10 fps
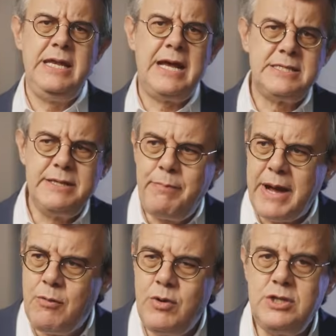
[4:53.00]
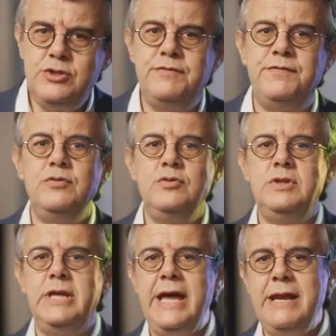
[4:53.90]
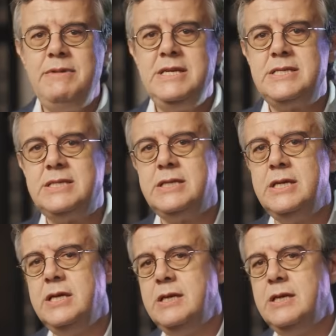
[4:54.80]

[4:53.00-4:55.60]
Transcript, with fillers: It has the power to fool enemies,